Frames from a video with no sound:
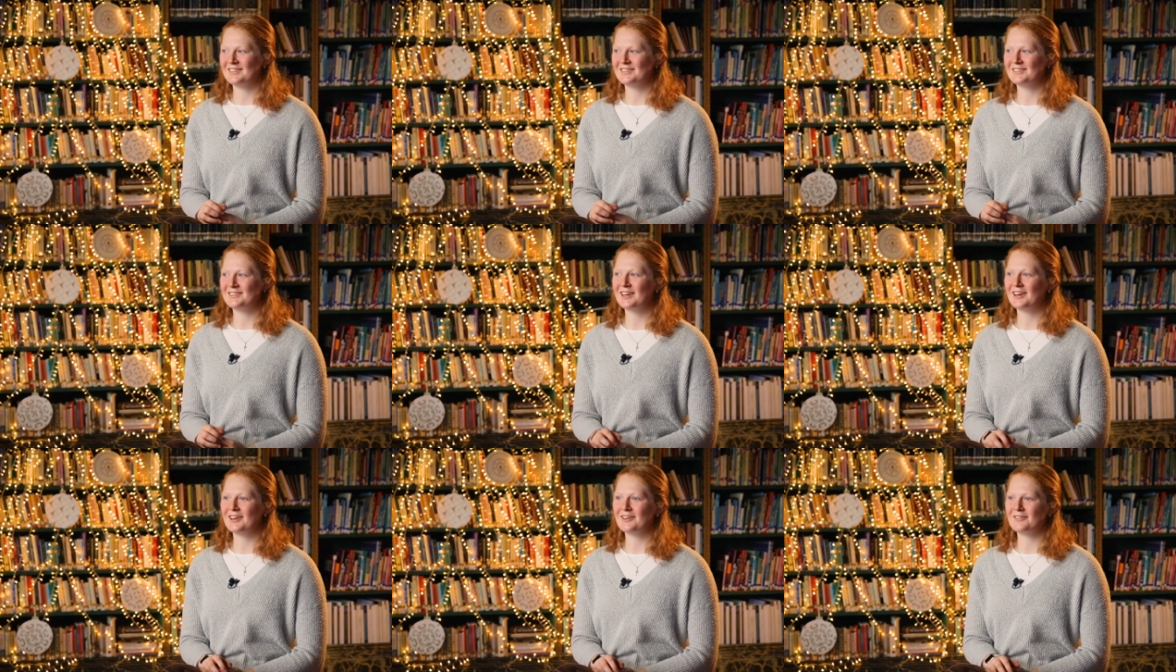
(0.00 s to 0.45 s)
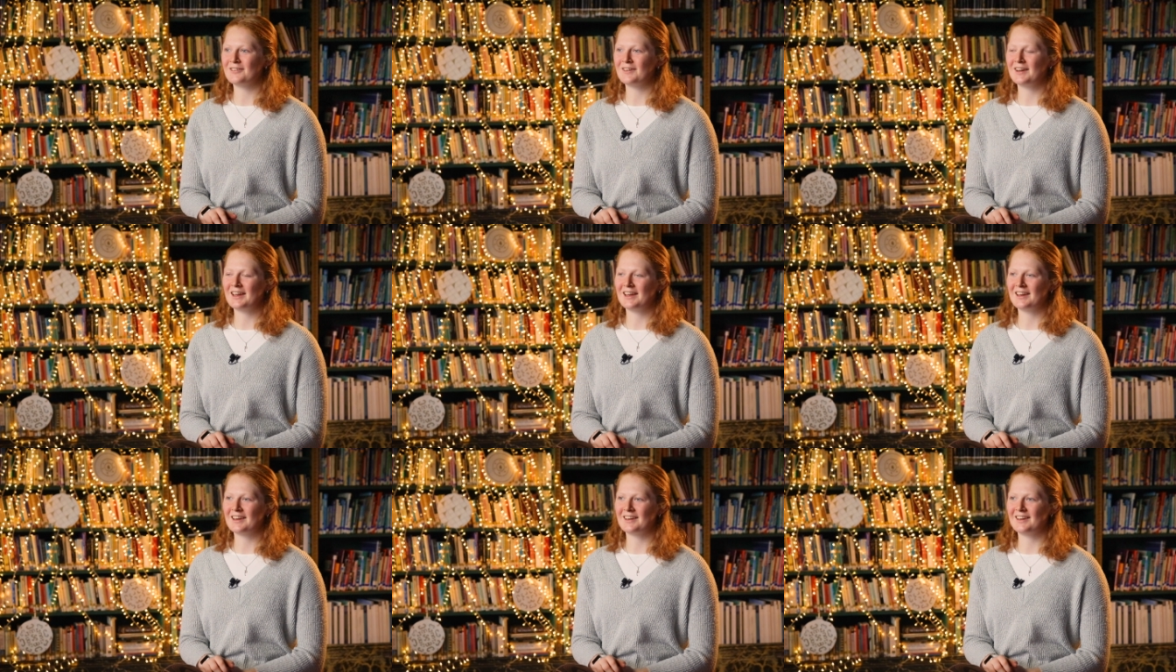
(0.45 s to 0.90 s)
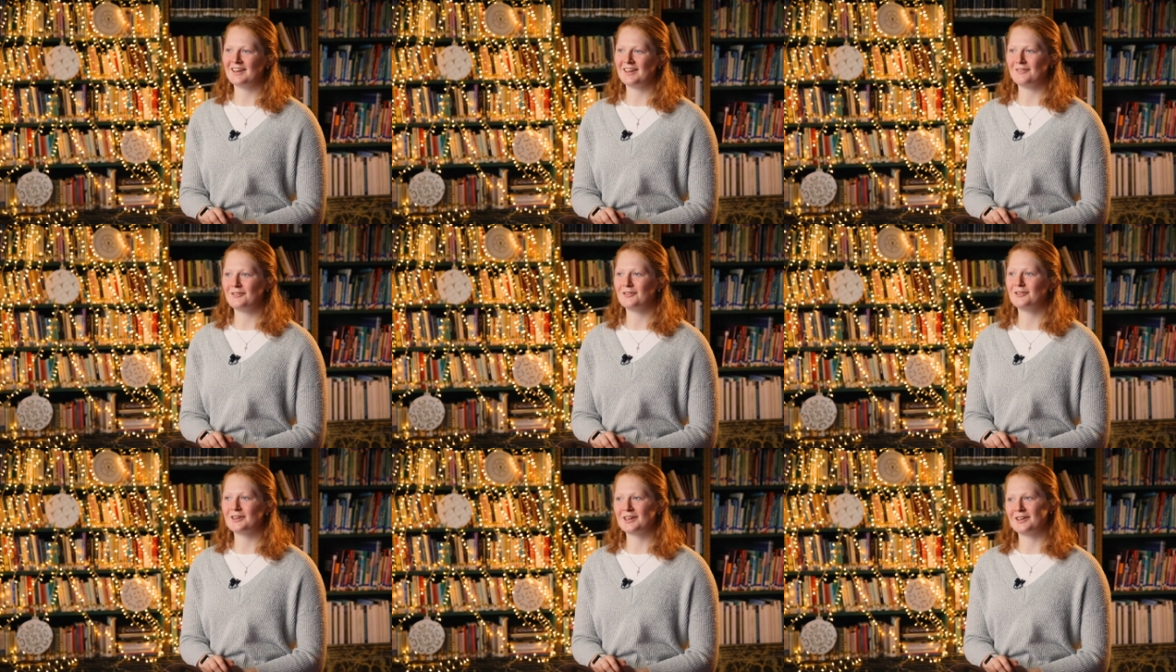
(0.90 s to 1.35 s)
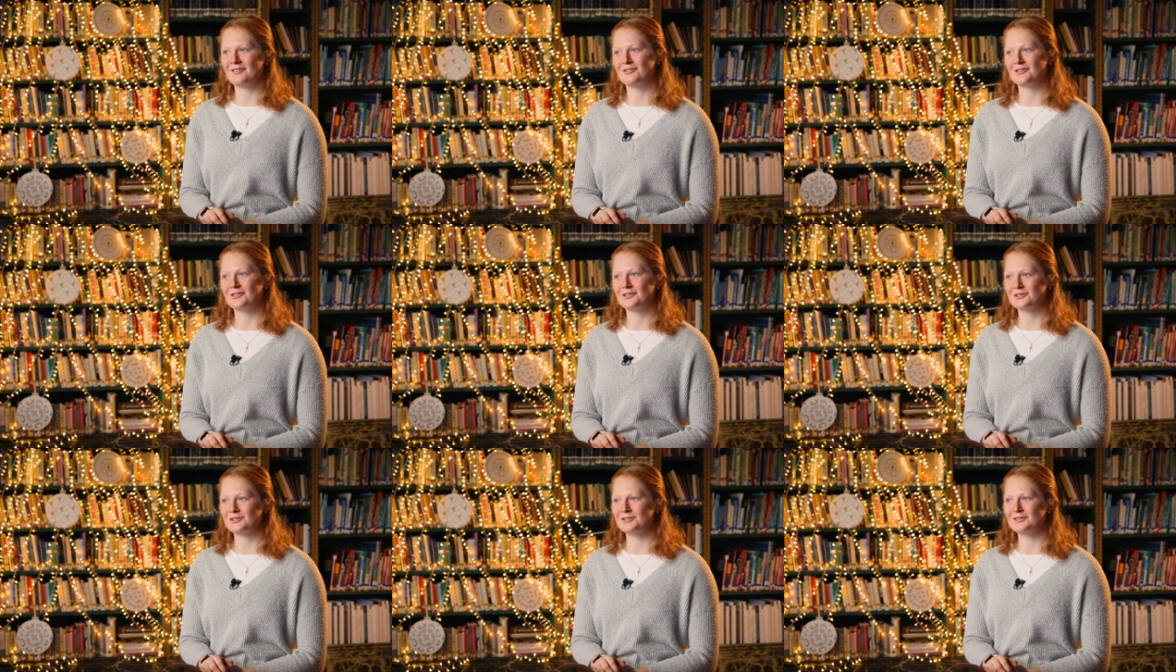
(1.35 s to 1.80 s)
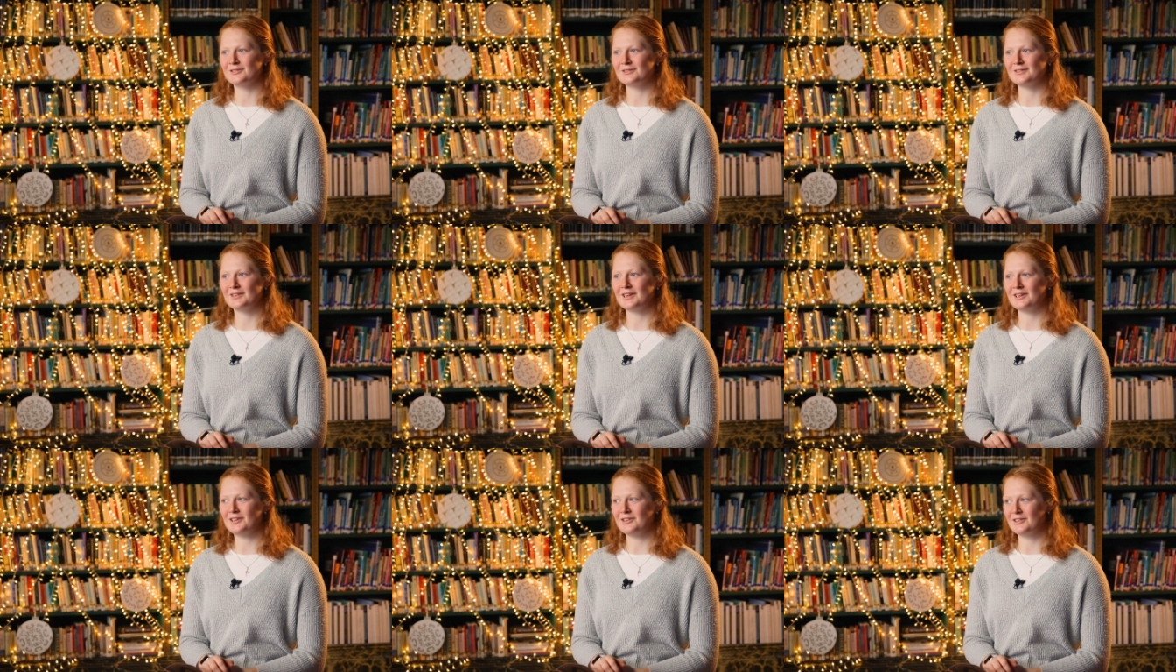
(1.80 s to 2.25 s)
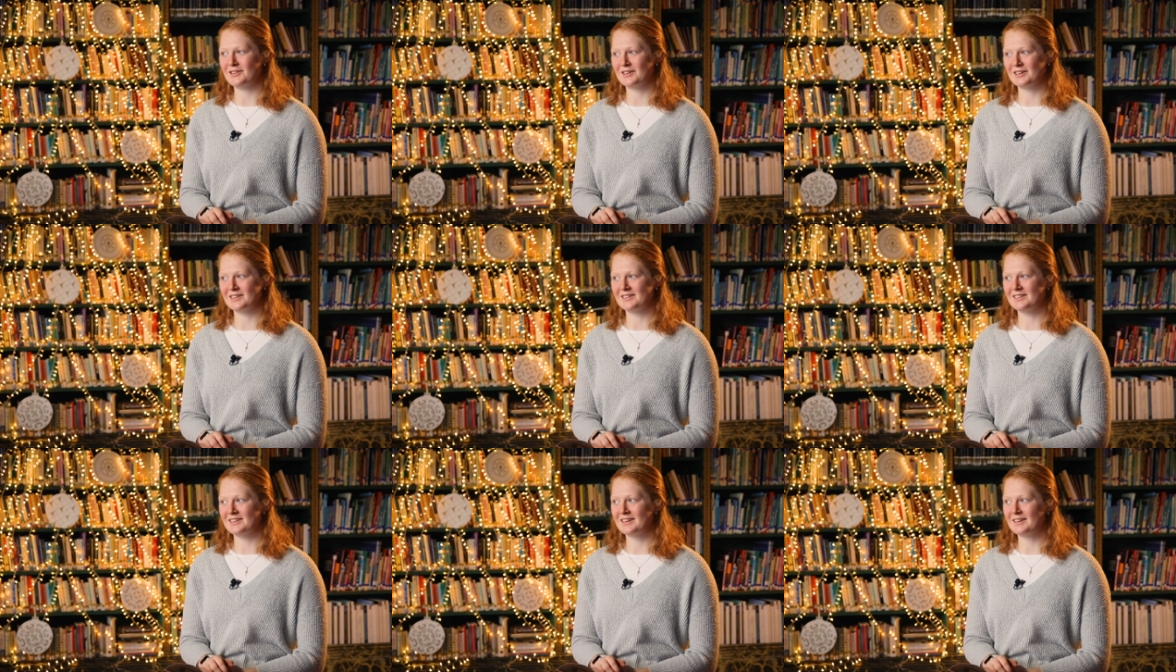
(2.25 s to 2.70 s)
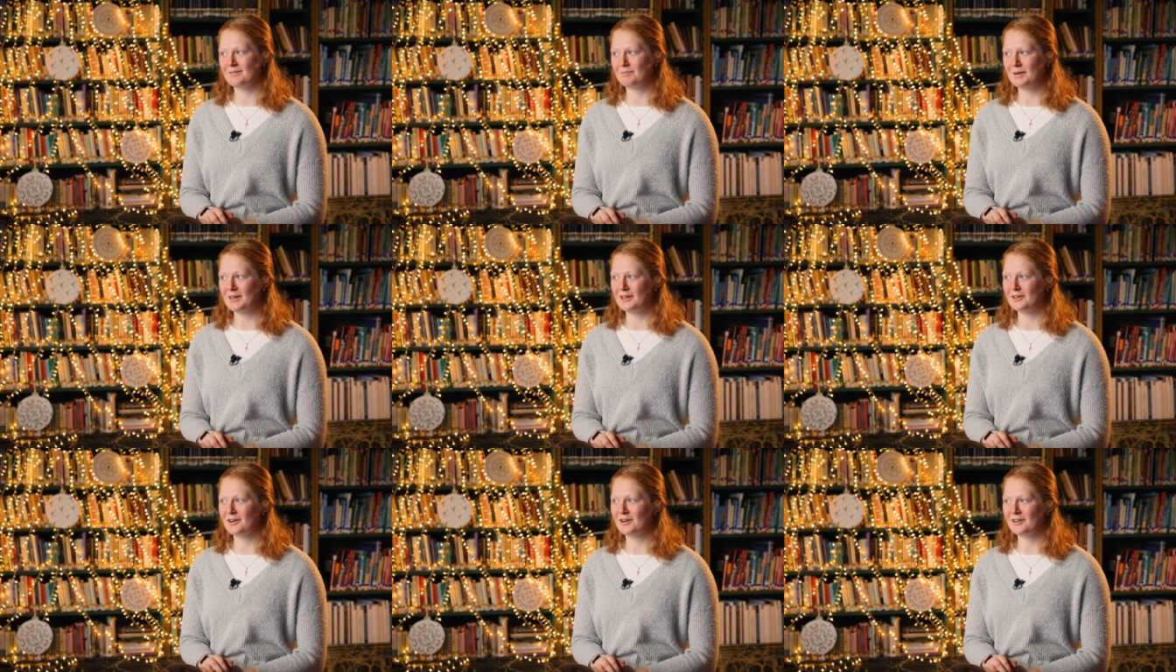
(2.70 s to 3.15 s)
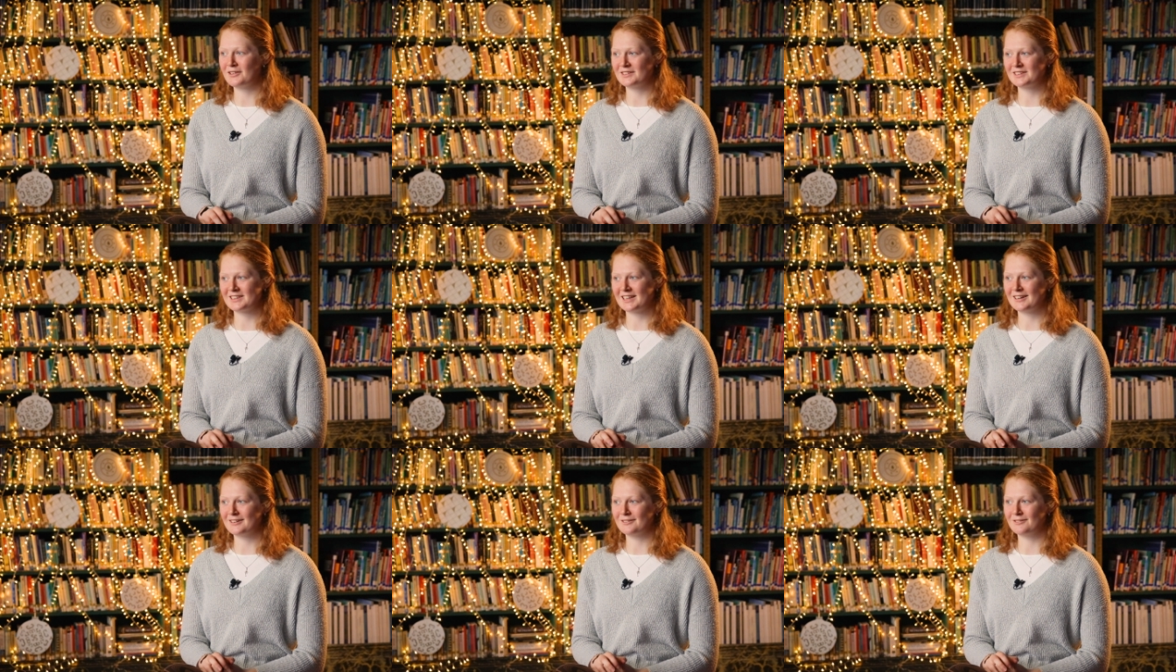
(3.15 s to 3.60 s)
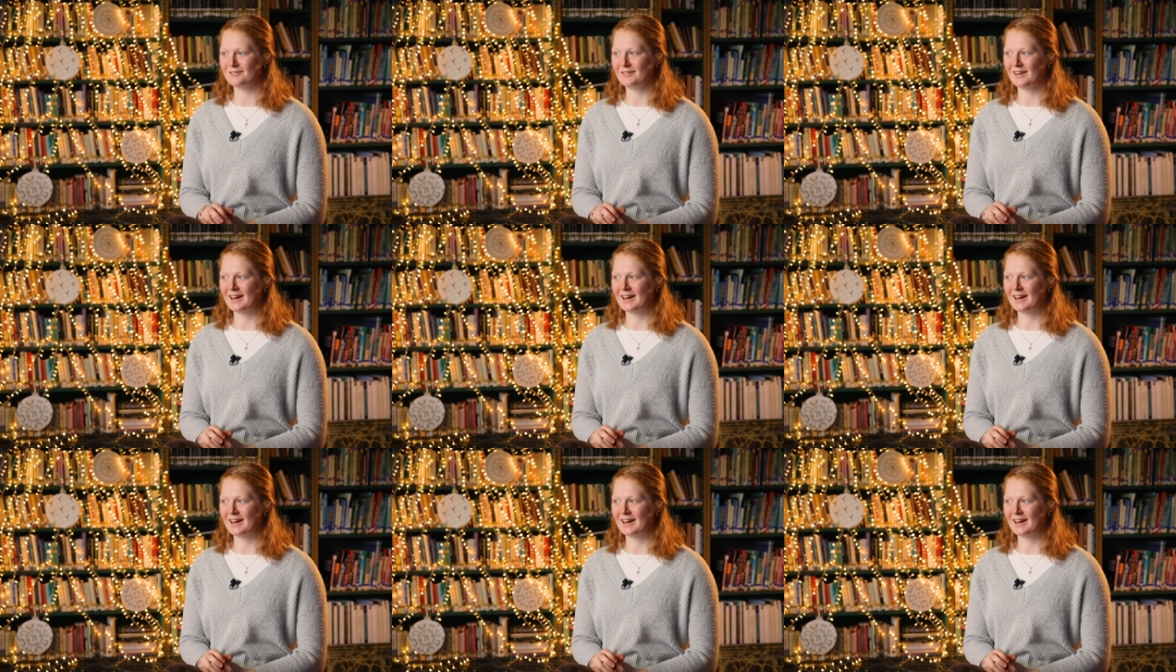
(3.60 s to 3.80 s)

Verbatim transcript: So if you're looking for a school that you can be your own self